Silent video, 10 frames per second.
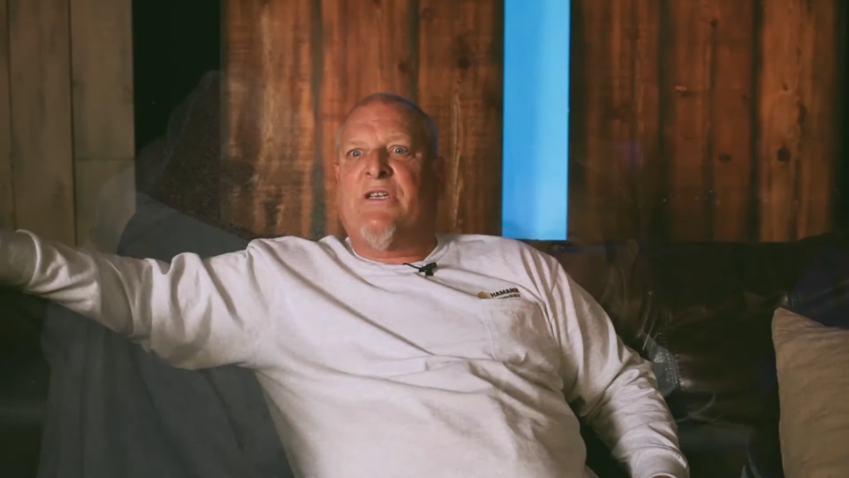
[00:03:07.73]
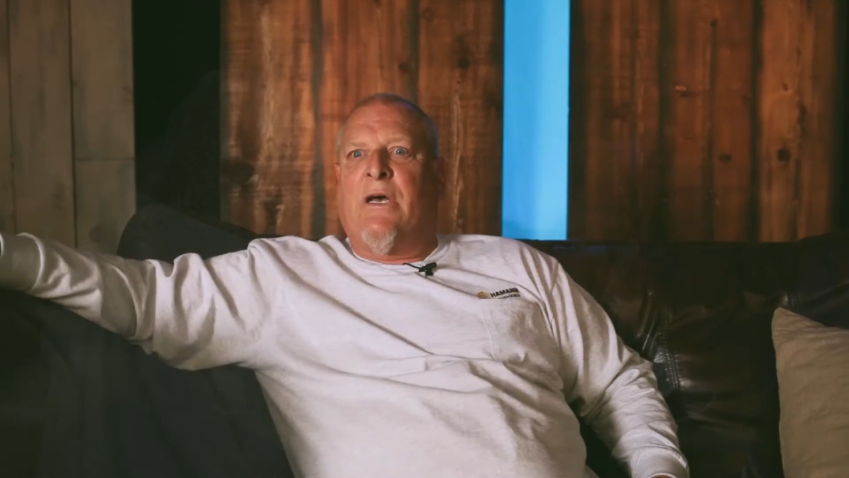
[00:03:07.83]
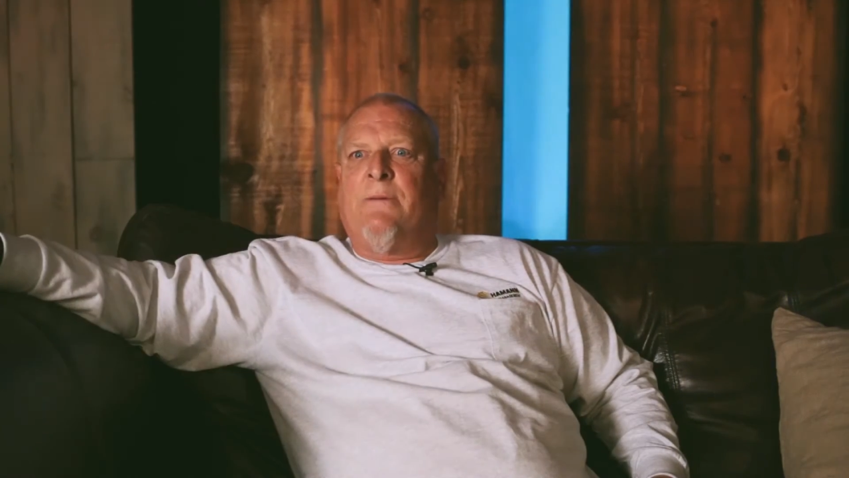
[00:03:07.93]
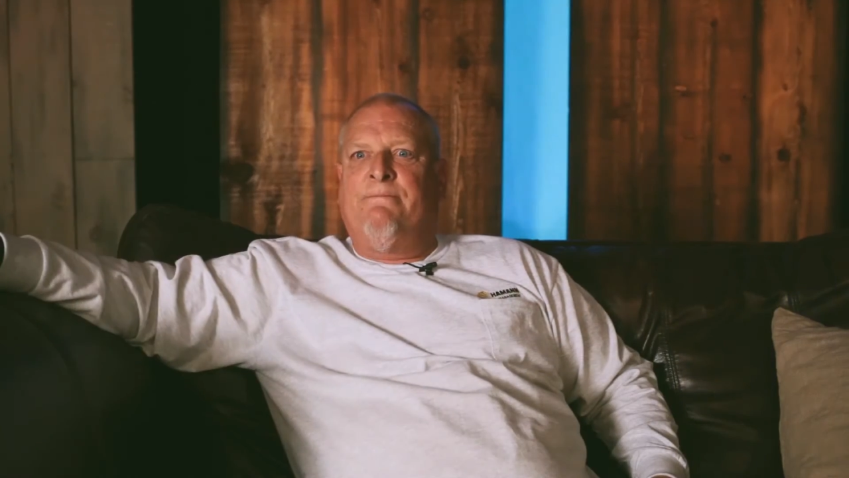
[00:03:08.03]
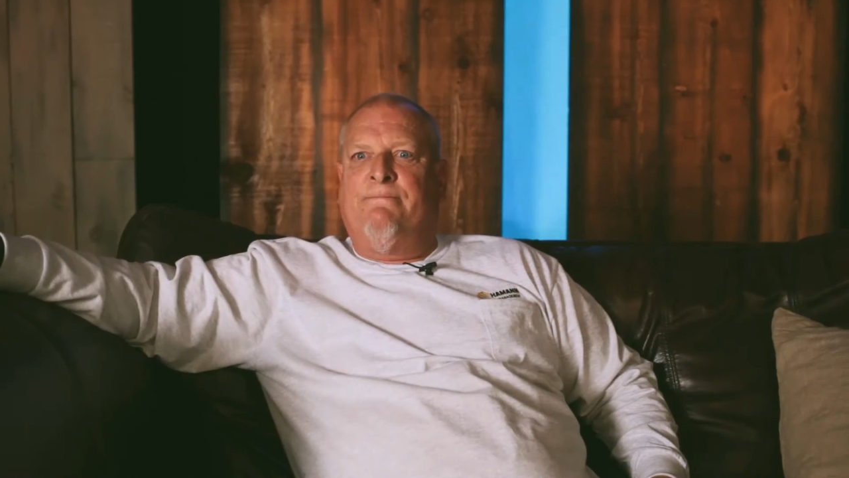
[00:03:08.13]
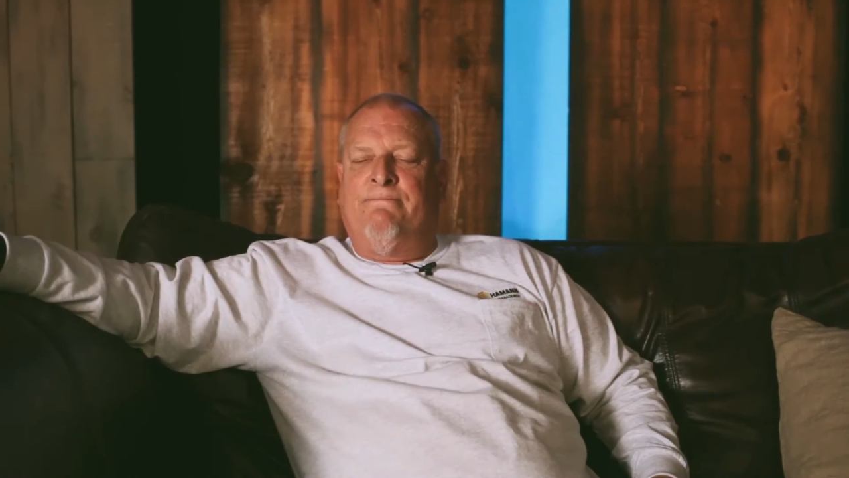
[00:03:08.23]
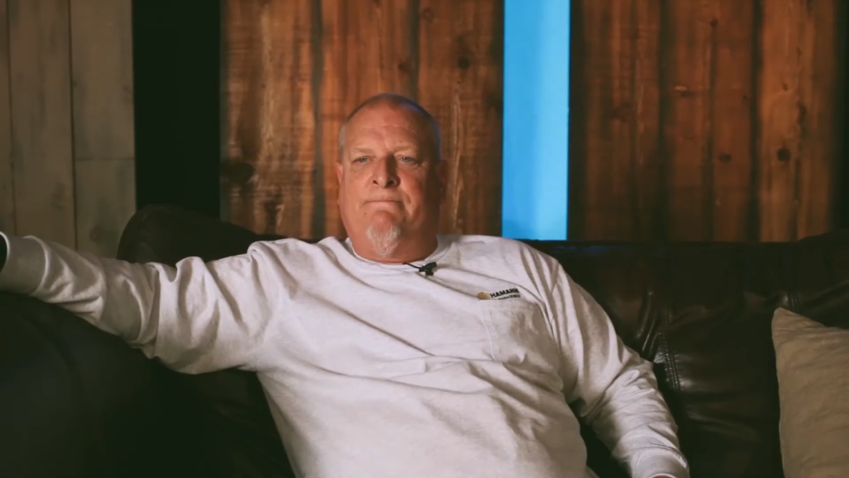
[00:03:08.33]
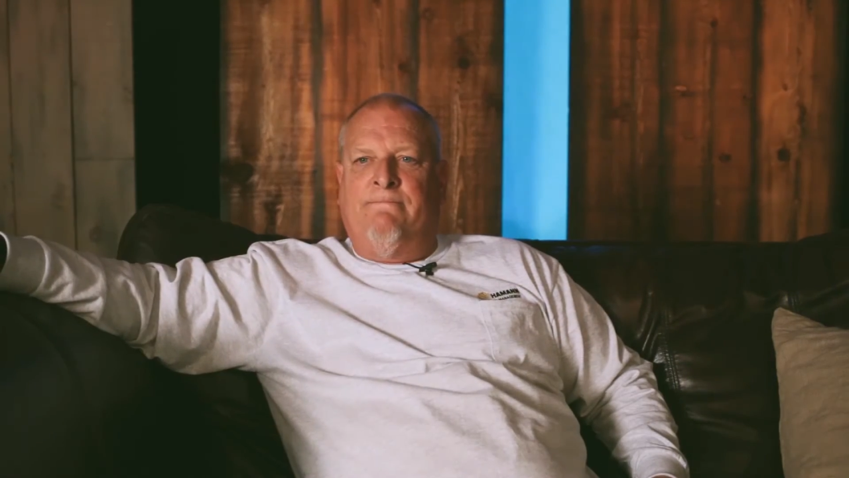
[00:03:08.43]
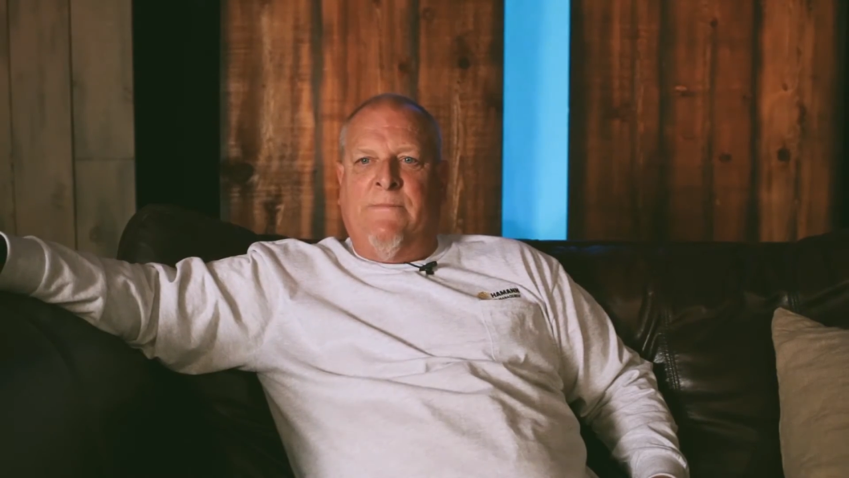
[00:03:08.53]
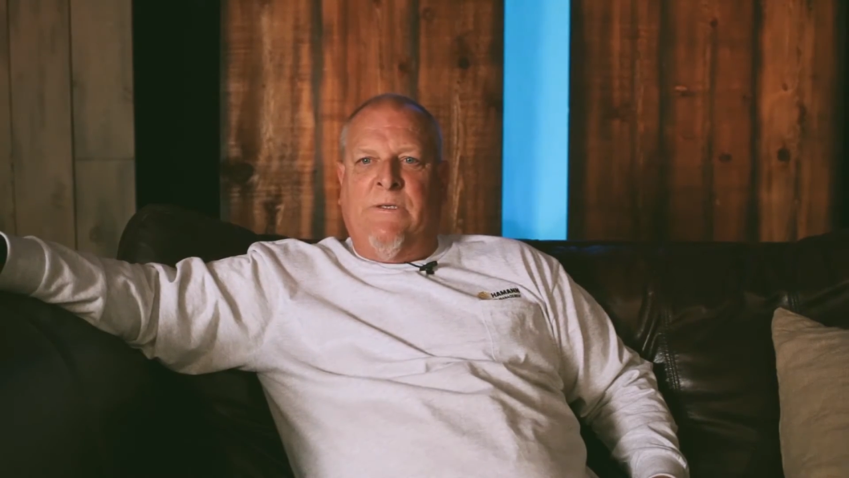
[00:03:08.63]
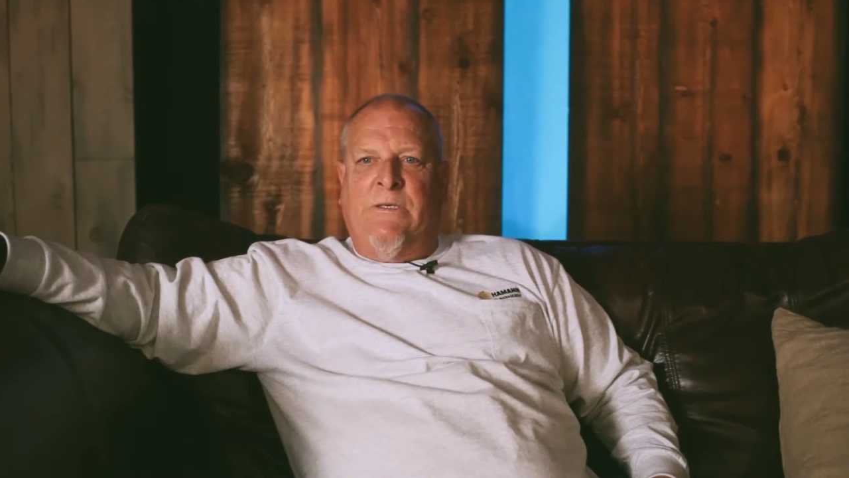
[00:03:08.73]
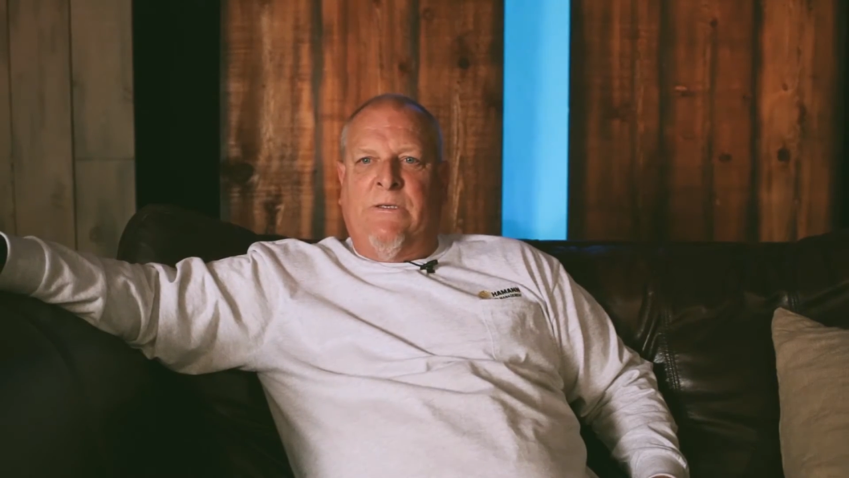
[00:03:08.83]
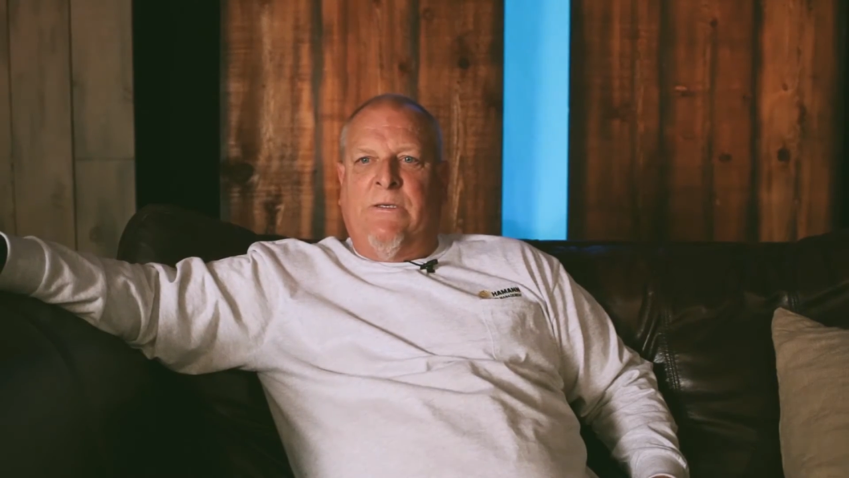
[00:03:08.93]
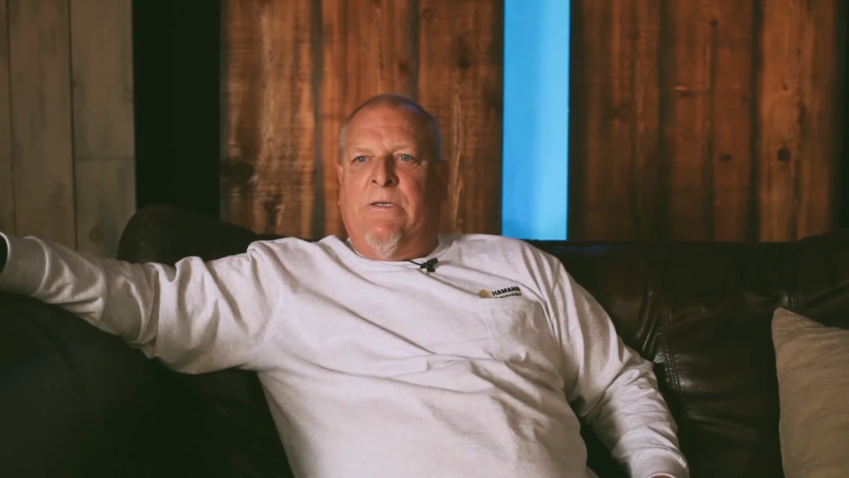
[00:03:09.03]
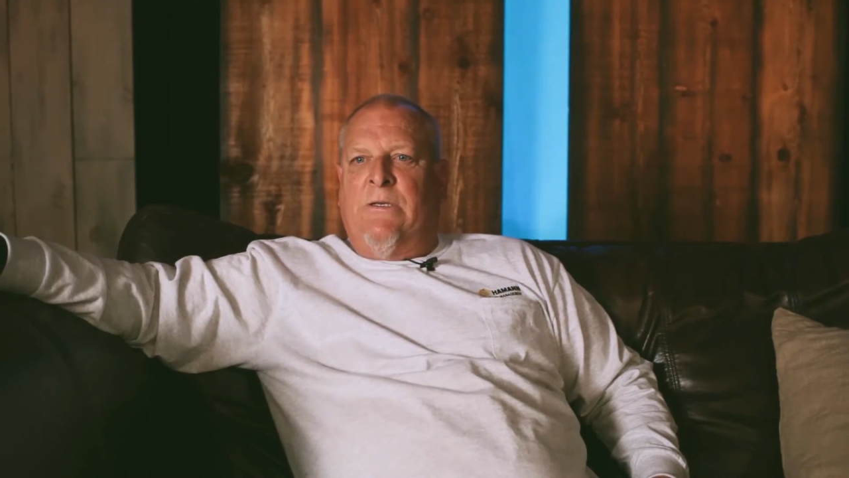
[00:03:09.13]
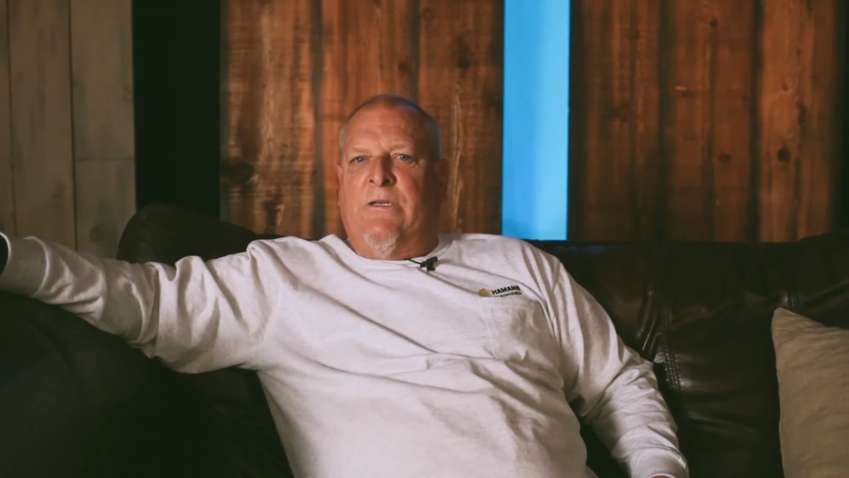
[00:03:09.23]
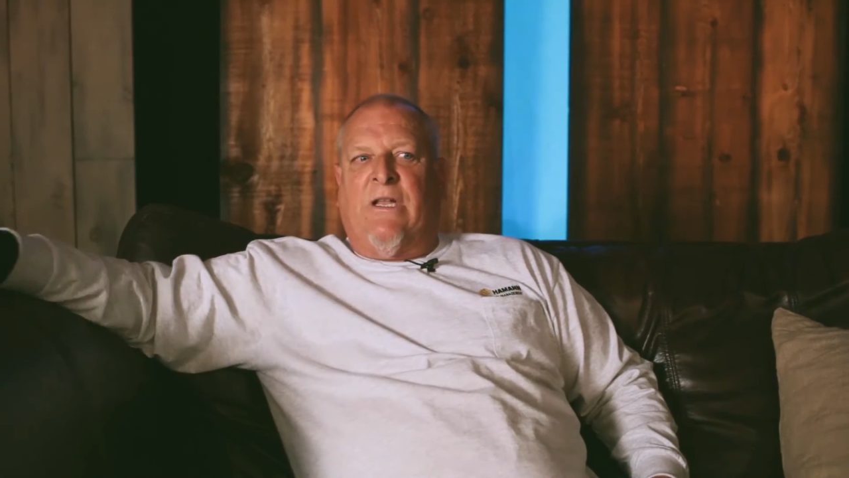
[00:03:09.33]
come, the